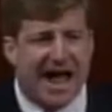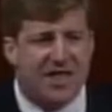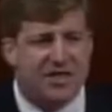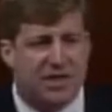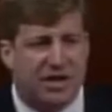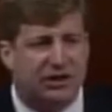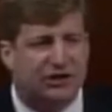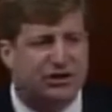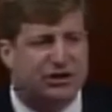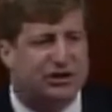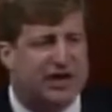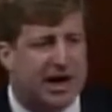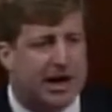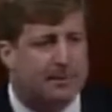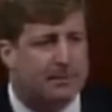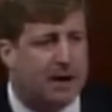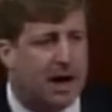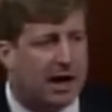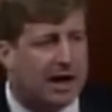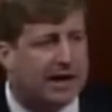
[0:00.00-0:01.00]
end the
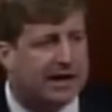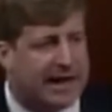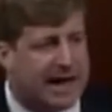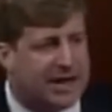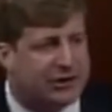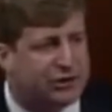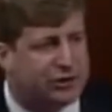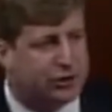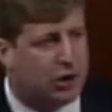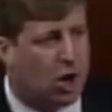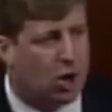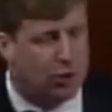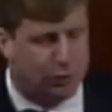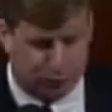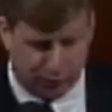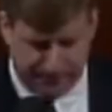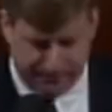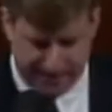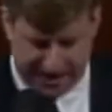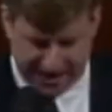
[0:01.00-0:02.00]
stigma against those
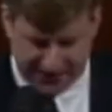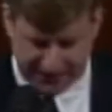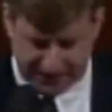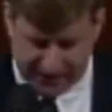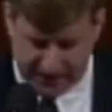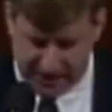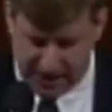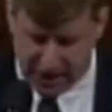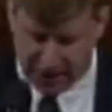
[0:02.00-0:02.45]
with mental